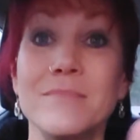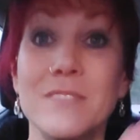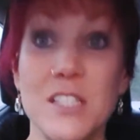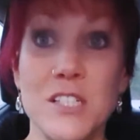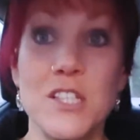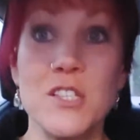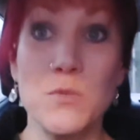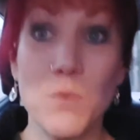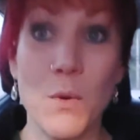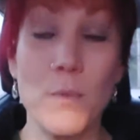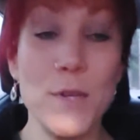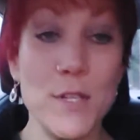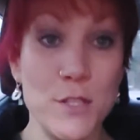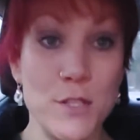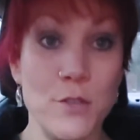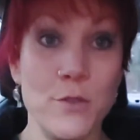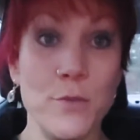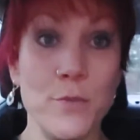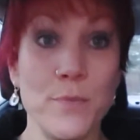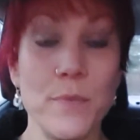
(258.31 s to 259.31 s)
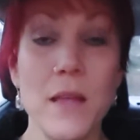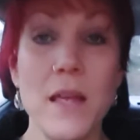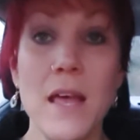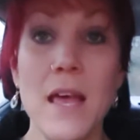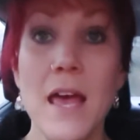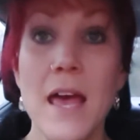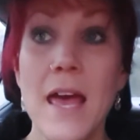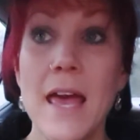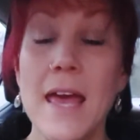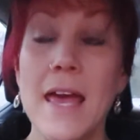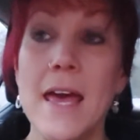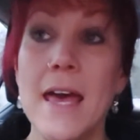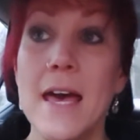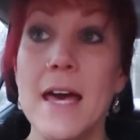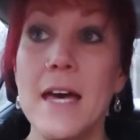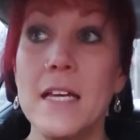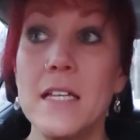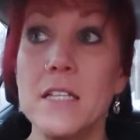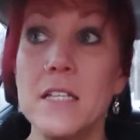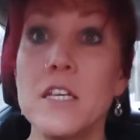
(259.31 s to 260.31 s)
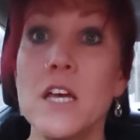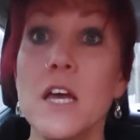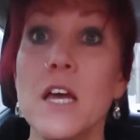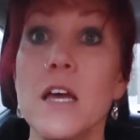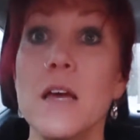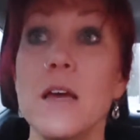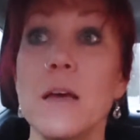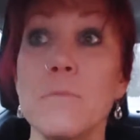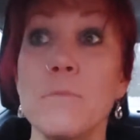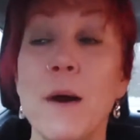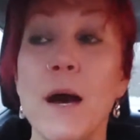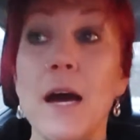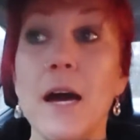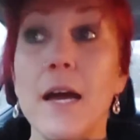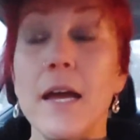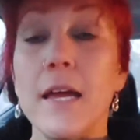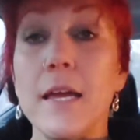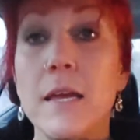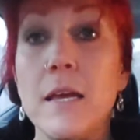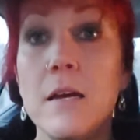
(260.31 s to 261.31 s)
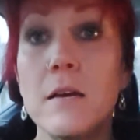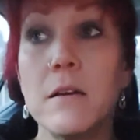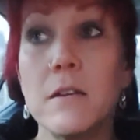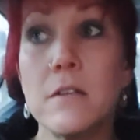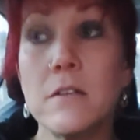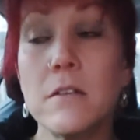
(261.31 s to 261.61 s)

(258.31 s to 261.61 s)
This is what we do. And by